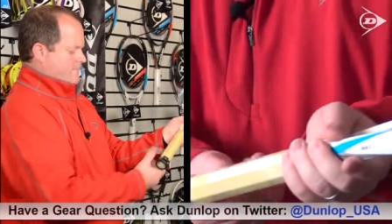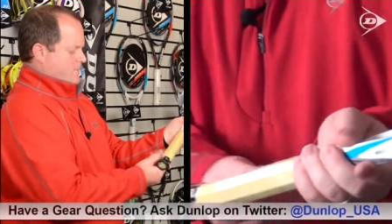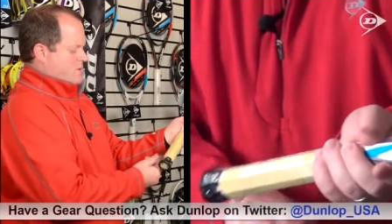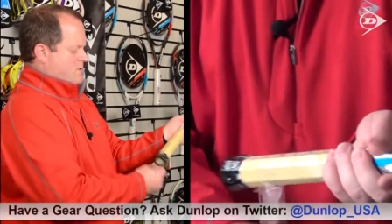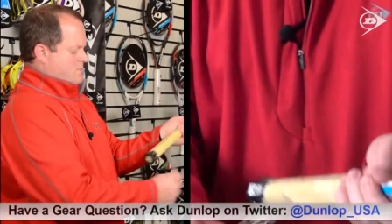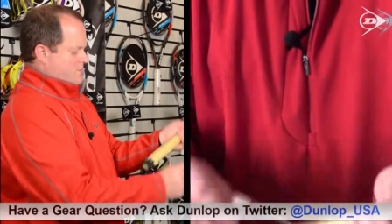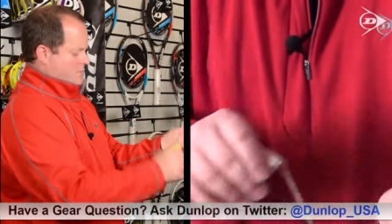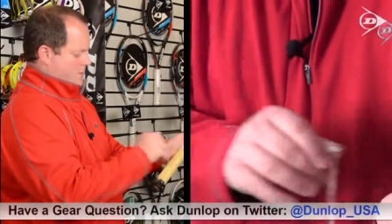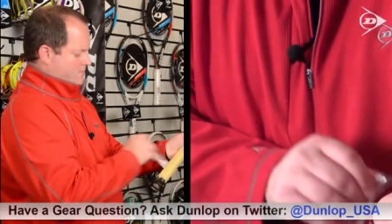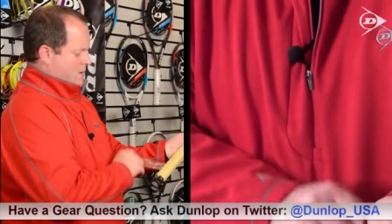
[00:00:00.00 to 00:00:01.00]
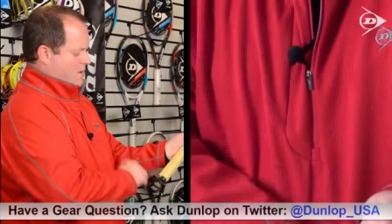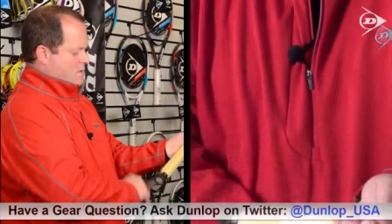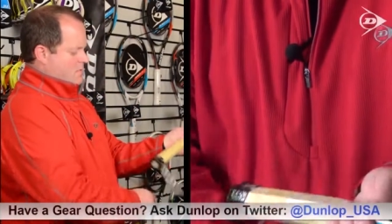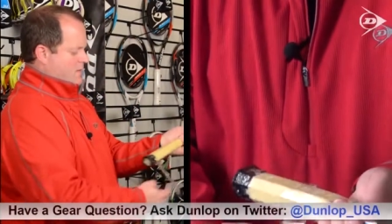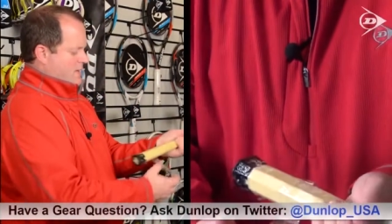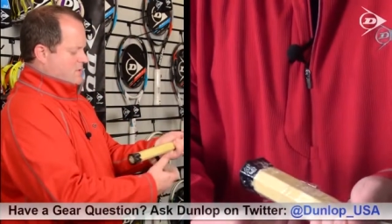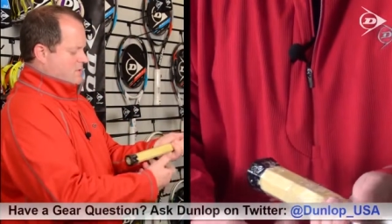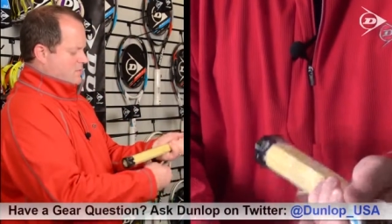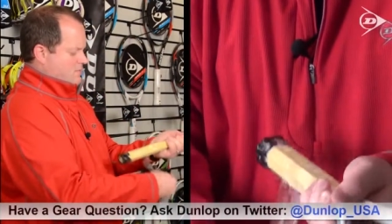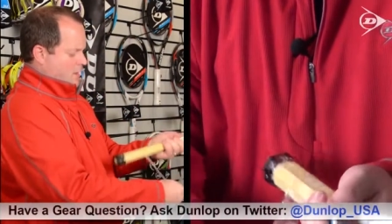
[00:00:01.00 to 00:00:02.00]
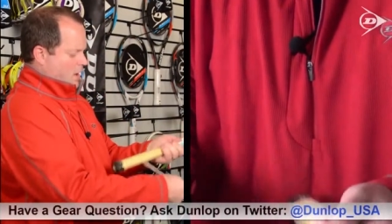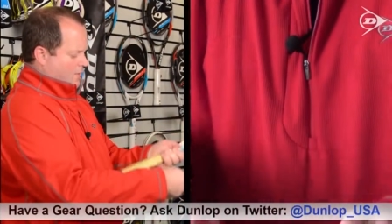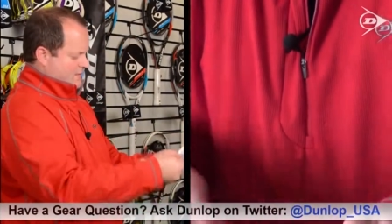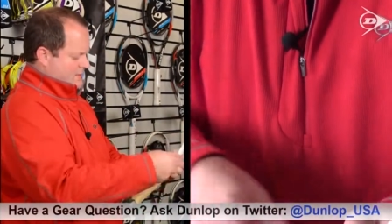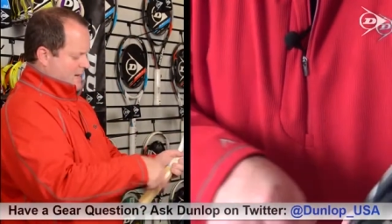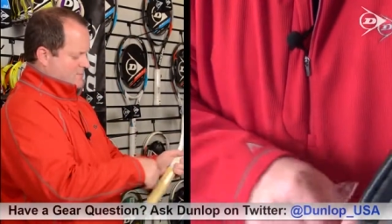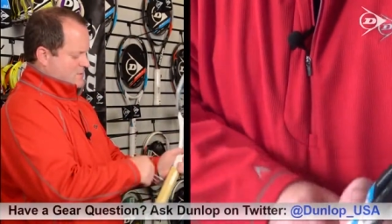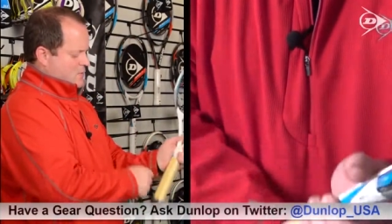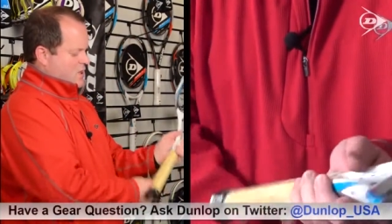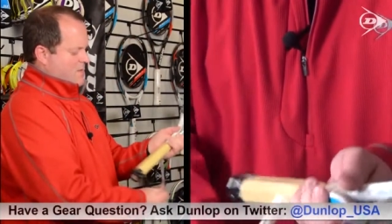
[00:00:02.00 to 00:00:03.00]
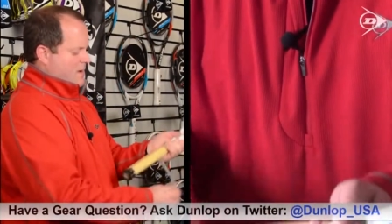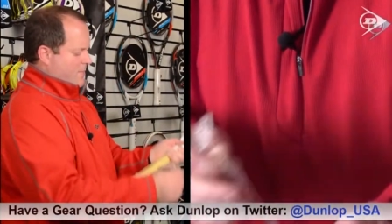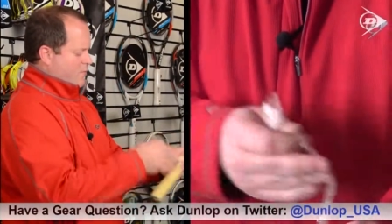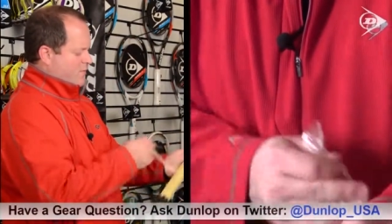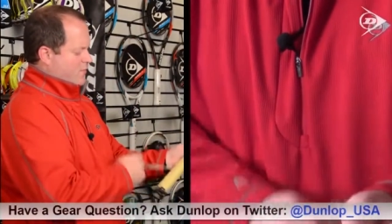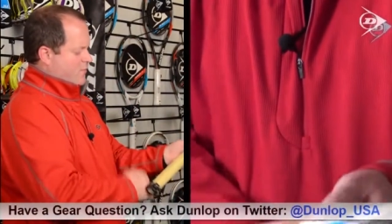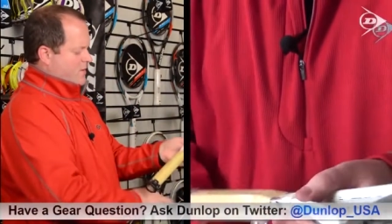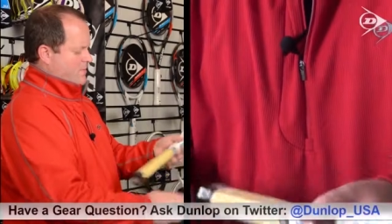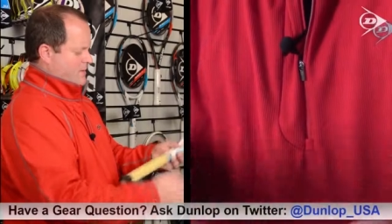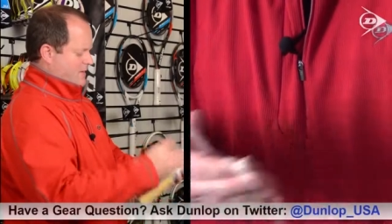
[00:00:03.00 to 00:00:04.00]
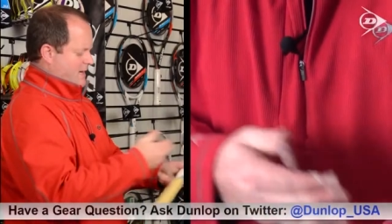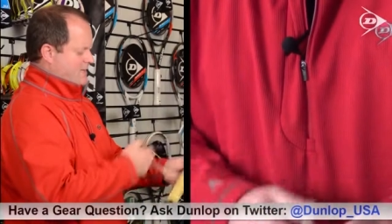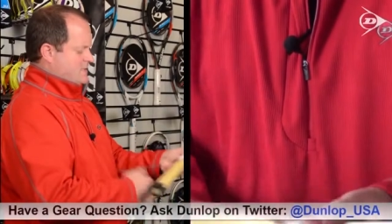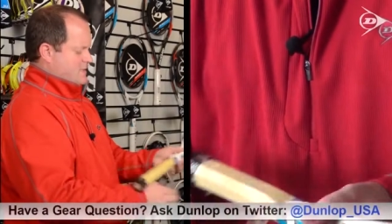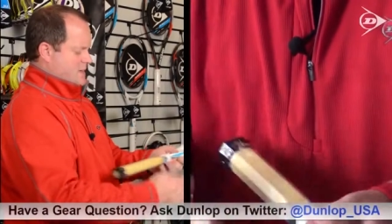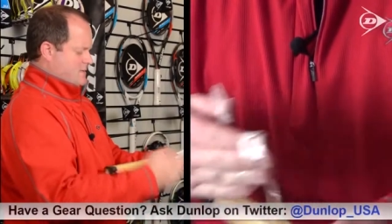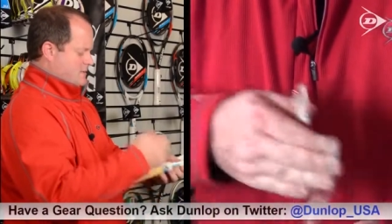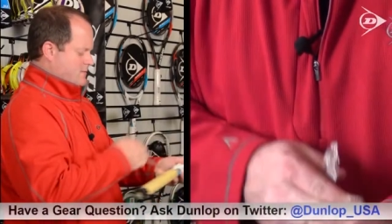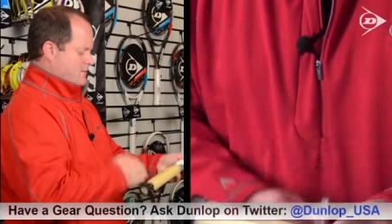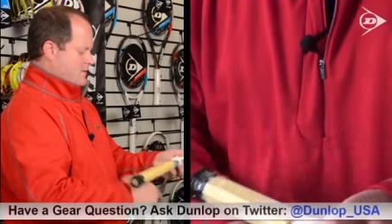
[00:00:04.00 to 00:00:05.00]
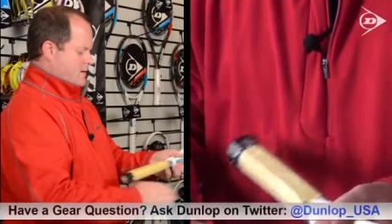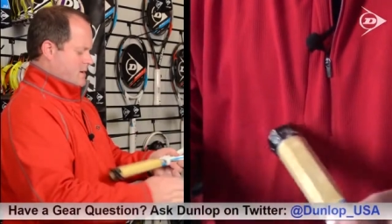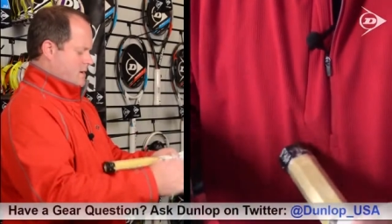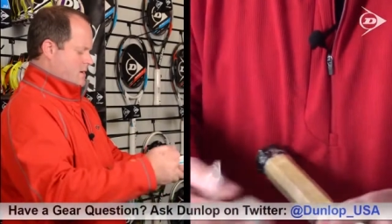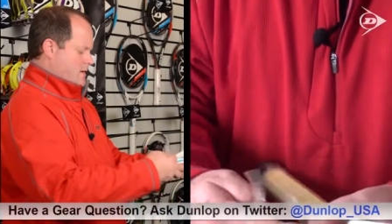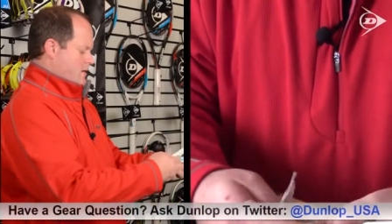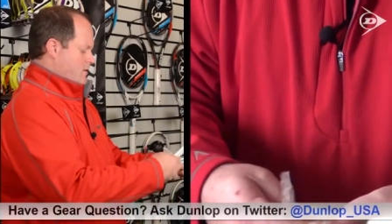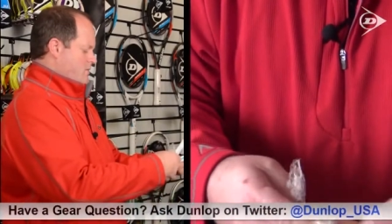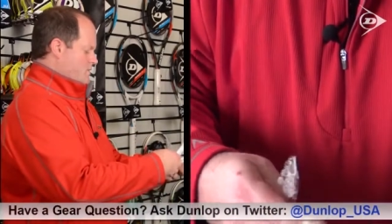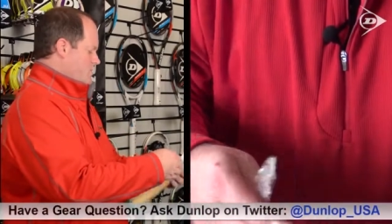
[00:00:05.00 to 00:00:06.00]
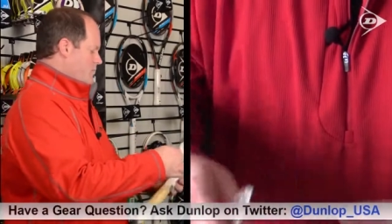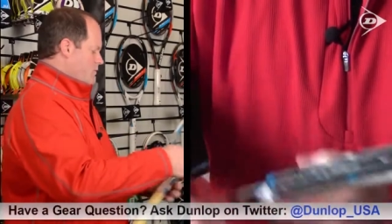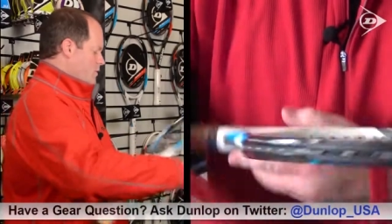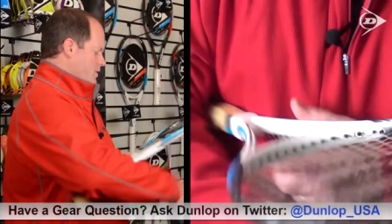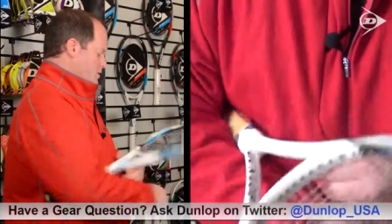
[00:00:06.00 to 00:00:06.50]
And just undo that too. Oftentimes it'll come up with the grip, but in case it doesn't, just unroll it